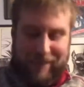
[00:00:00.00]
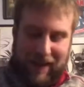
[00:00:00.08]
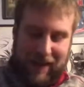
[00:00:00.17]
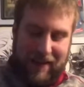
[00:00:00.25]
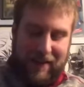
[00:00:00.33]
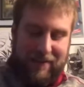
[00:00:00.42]

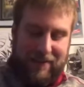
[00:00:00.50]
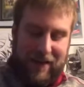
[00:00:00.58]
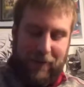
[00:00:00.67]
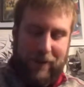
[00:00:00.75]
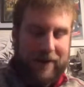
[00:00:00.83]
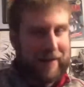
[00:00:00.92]
And his
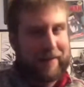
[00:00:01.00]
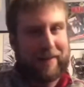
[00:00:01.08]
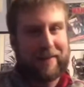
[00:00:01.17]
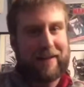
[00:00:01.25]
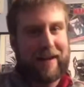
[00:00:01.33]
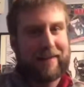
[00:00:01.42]
Nightwing,
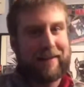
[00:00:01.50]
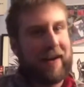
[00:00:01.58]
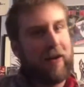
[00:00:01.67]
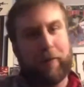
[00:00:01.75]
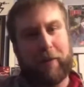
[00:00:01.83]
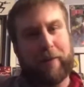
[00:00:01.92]
it's not
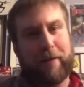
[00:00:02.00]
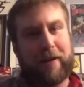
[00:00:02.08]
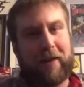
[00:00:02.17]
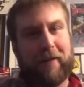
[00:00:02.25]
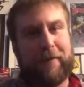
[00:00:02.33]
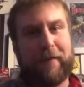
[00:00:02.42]
terrible, but I'm
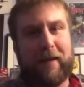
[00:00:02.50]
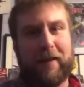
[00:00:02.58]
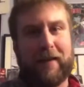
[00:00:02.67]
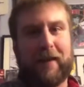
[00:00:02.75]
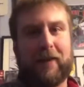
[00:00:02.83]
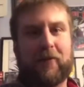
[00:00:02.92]
not really
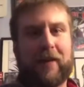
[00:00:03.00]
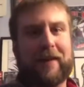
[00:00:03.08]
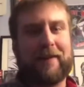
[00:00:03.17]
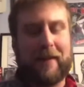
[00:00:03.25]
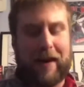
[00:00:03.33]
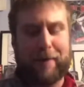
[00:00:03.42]
feeling it.
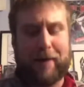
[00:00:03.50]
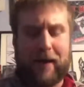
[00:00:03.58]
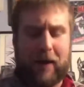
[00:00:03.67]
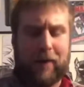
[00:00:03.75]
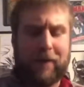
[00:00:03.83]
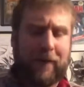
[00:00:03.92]
Granted, I'm a
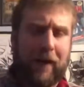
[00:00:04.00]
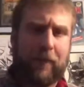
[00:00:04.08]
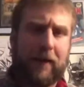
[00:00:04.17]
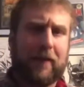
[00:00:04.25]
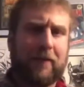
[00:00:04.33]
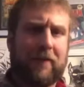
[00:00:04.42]
Nightwing fan
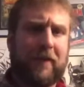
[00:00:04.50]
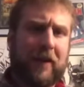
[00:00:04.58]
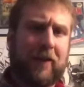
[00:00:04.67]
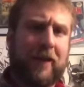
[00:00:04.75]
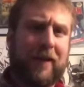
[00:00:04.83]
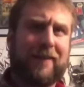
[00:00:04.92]
because of
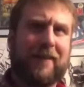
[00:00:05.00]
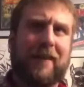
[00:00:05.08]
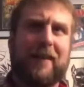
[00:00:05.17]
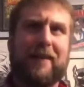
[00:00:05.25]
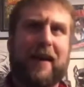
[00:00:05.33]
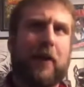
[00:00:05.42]
Dick Grayson,
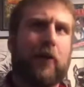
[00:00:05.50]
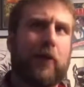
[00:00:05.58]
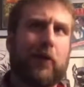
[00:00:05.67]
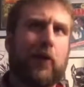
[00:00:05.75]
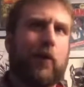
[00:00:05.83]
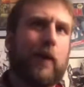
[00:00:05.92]
and now they're
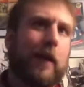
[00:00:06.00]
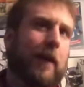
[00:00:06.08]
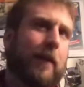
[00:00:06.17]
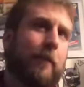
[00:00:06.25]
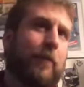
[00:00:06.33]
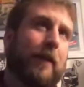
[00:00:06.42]
going in
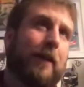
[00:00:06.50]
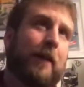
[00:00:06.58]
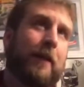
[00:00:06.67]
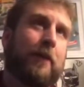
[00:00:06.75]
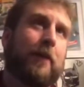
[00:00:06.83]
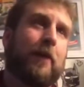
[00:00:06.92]
a completely
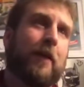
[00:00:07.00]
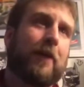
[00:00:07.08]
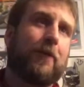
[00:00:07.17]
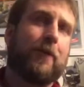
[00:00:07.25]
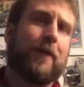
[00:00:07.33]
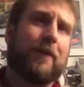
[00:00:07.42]
different
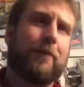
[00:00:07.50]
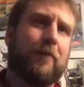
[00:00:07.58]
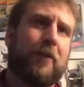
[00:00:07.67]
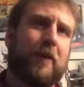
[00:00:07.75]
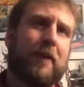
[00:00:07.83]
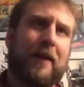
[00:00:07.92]
direction with this
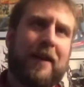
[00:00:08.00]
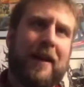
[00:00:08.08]
book.